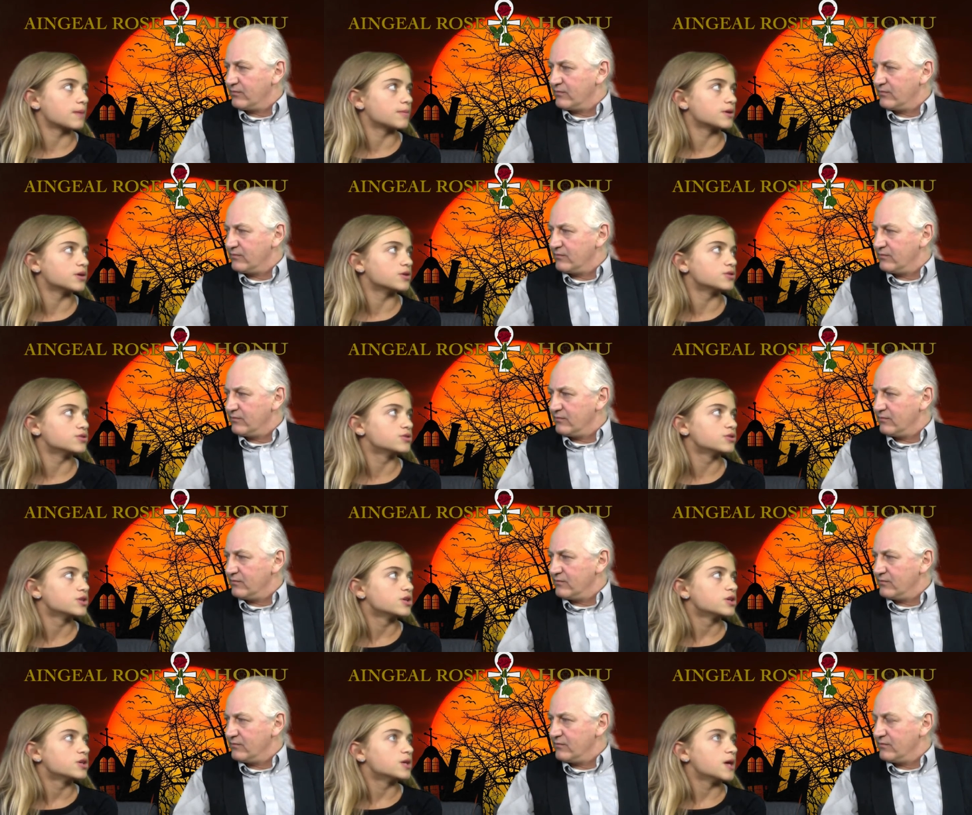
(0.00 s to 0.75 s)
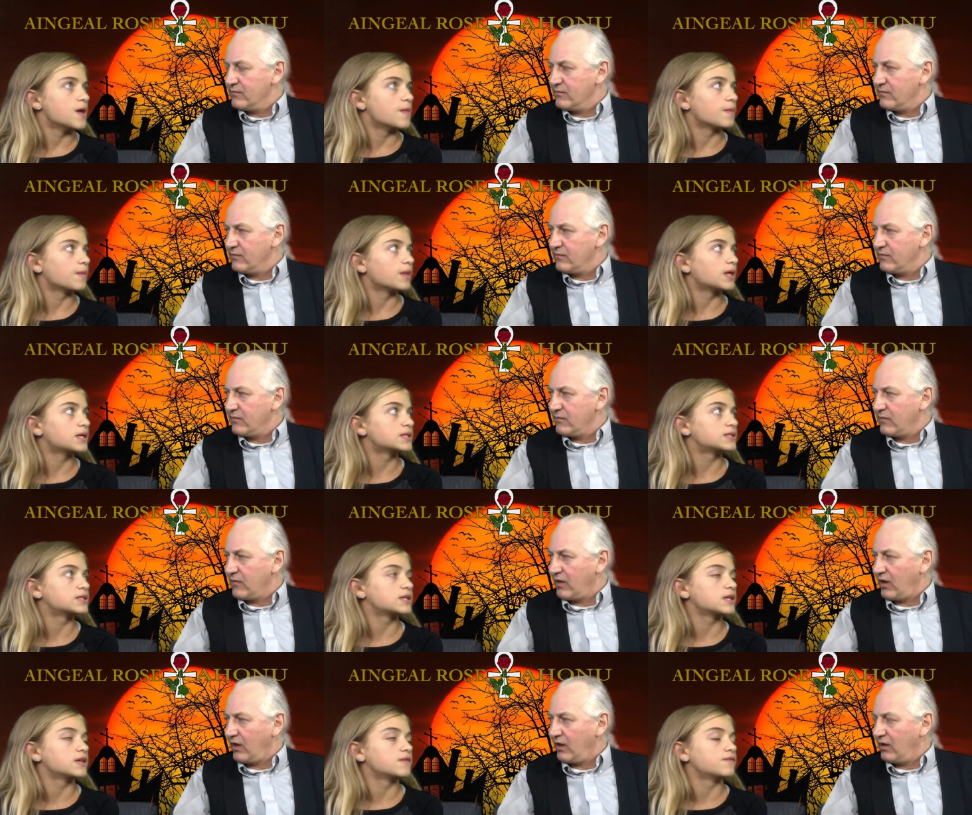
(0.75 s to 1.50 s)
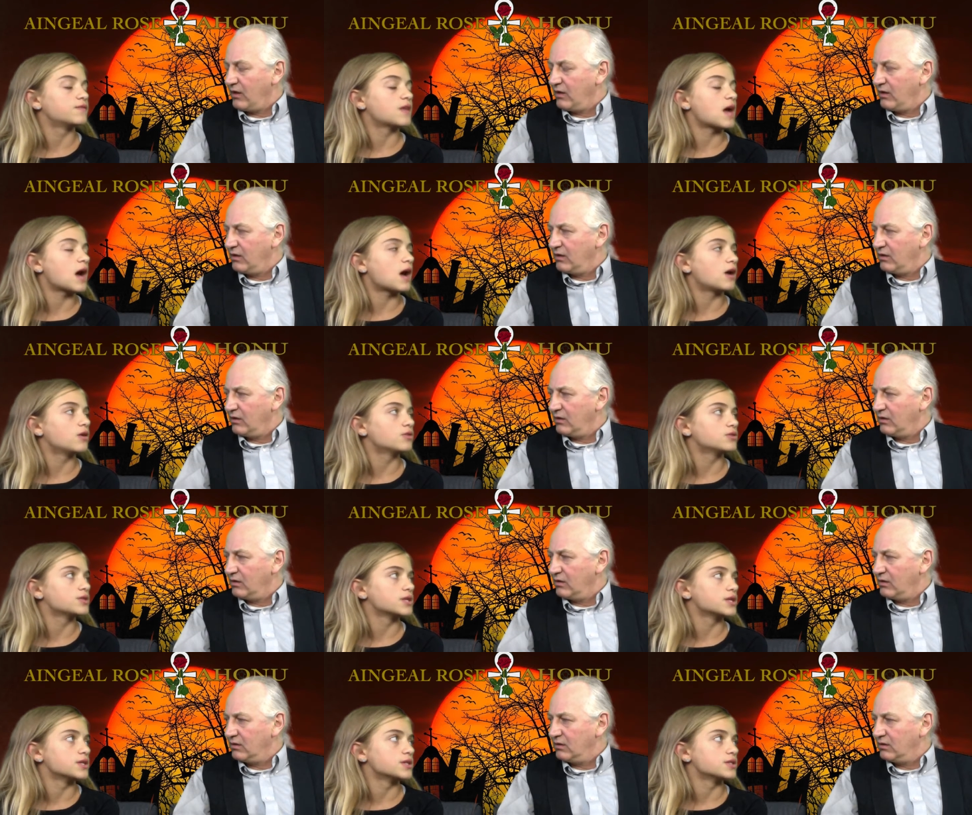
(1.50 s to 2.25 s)
Speaker 1: damage, unless if the
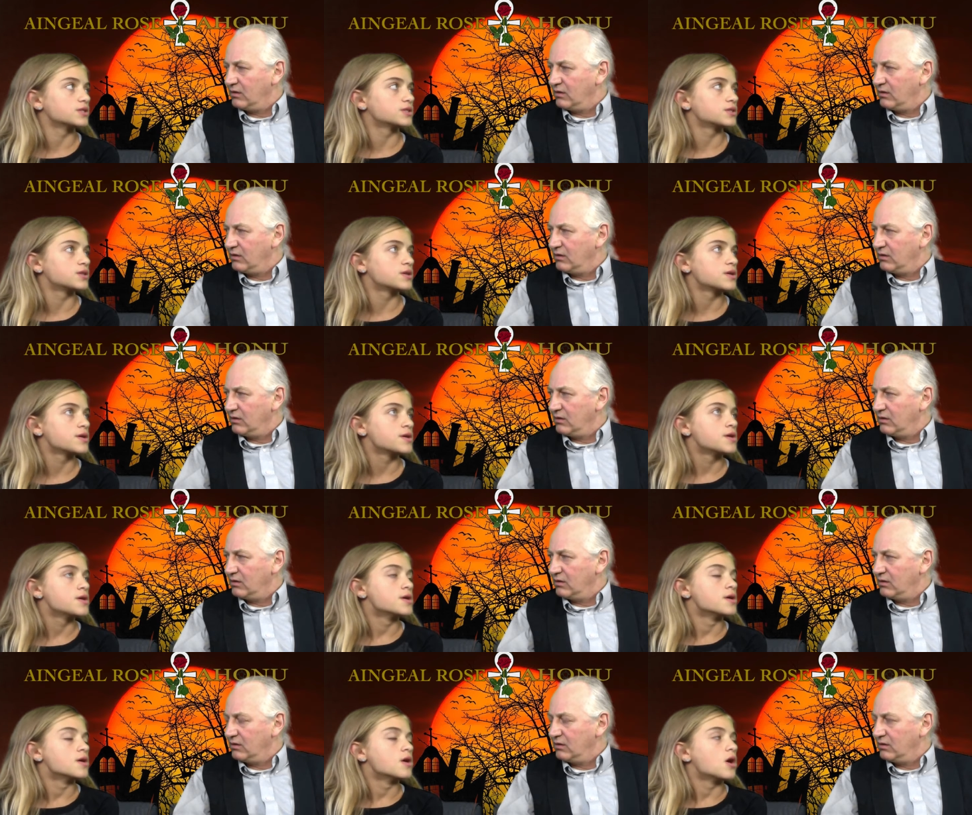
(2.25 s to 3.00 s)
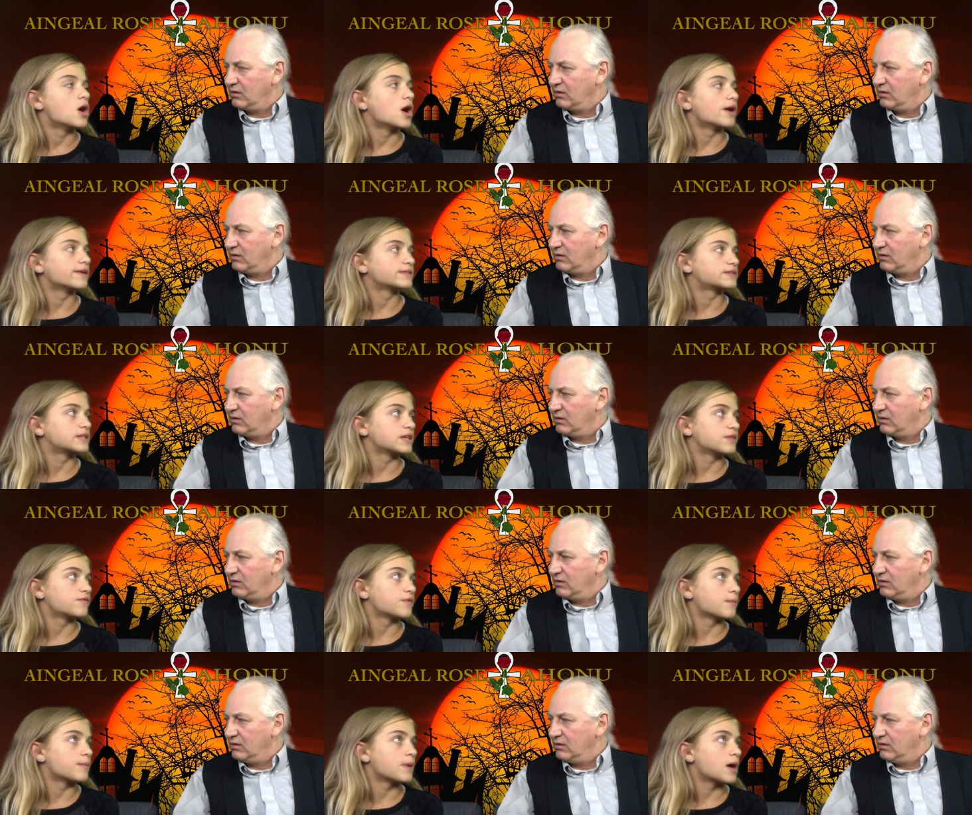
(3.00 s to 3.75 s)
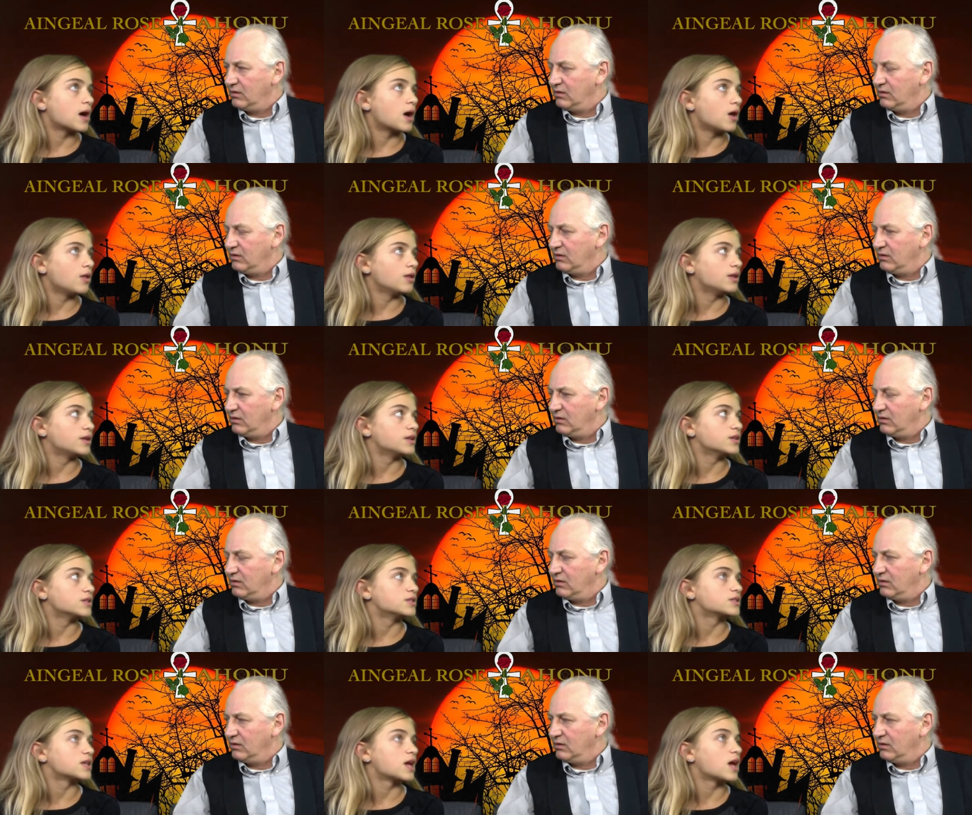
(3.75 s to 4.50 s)
house is obviously from hell
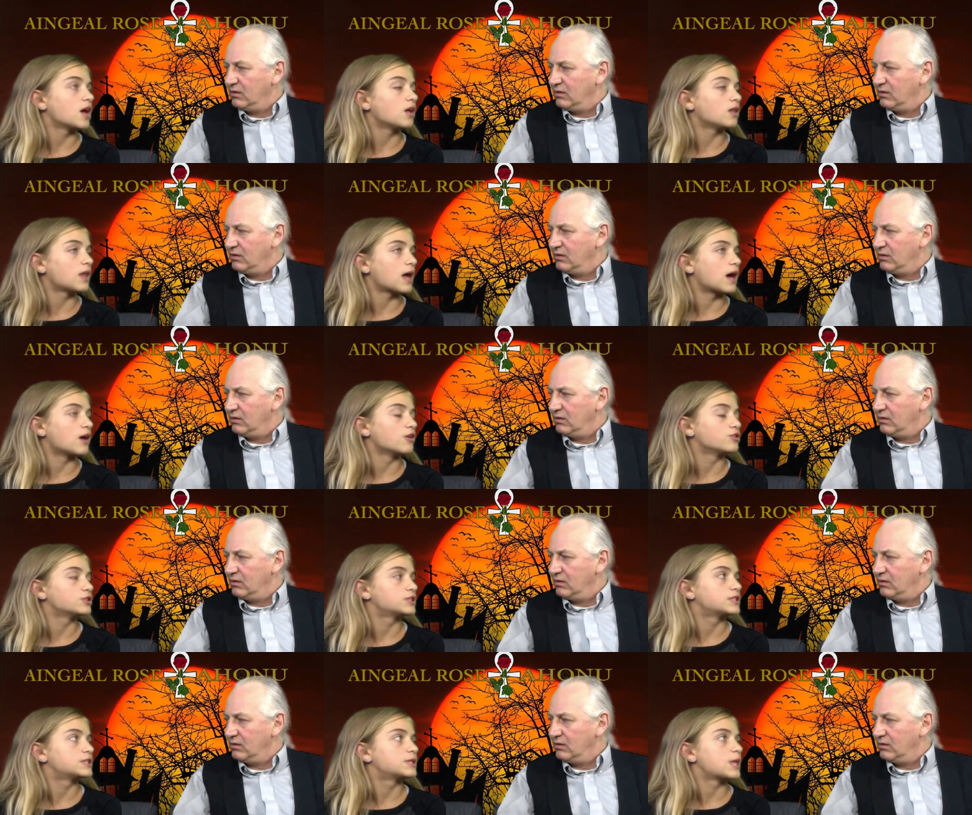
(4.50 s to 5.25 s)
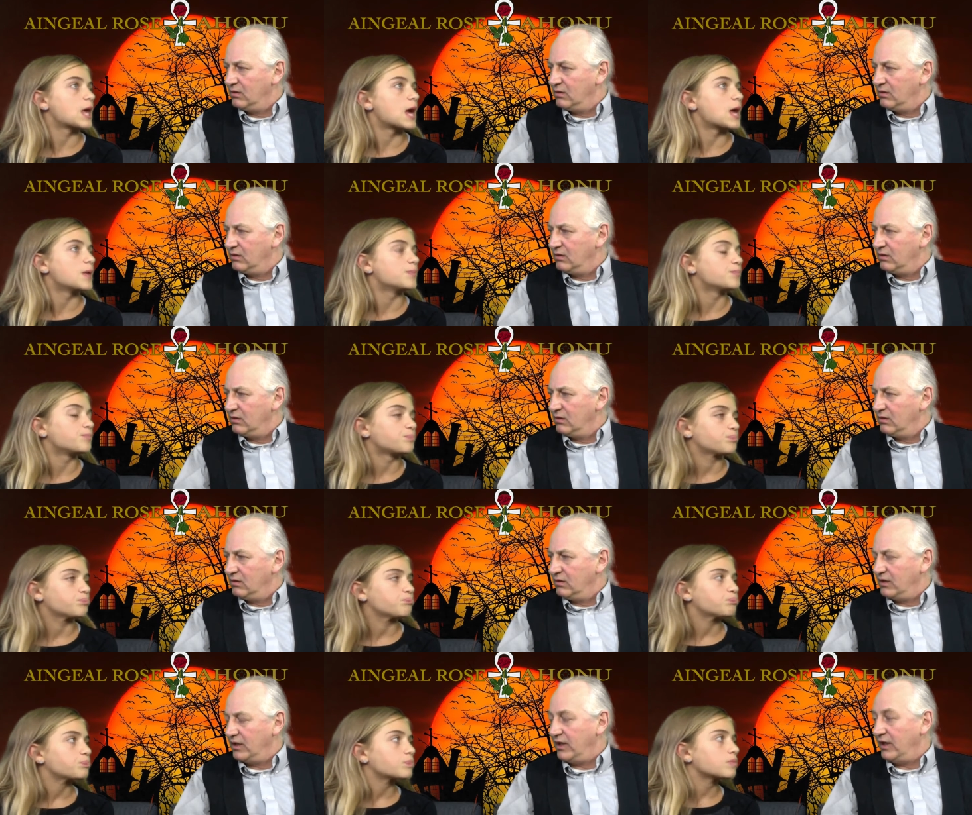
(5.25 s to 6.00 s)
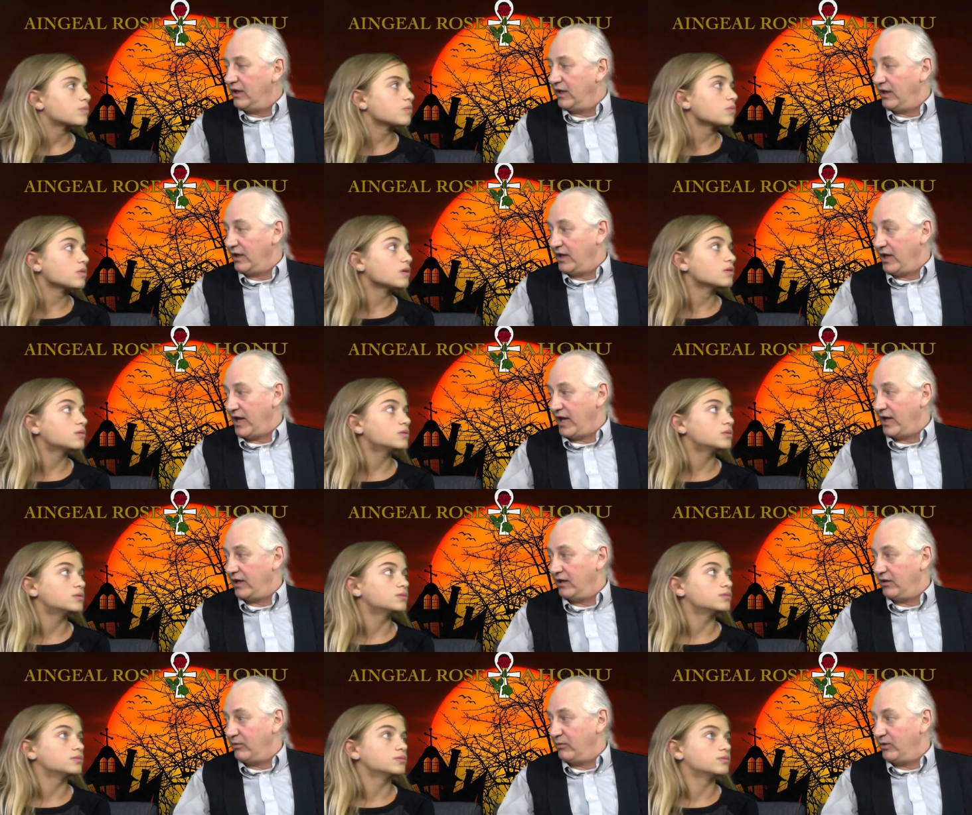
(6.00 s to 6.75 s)
and it's a hell house, then
Speaker 2: then they can
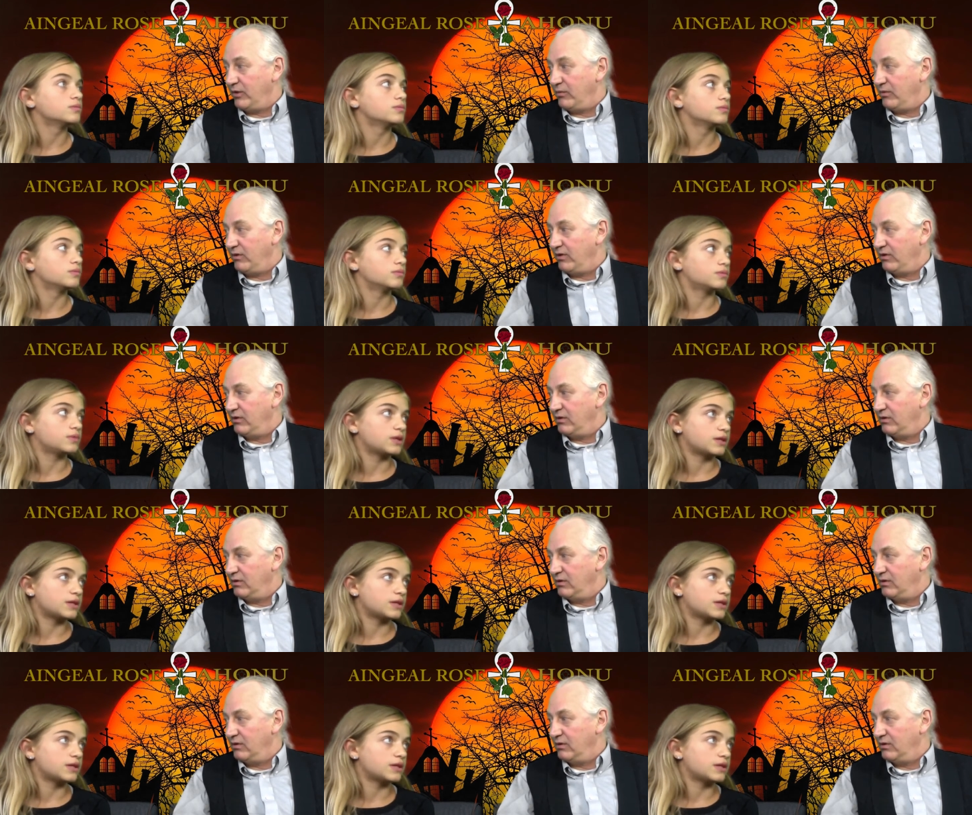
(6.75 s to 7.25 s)
hang the people.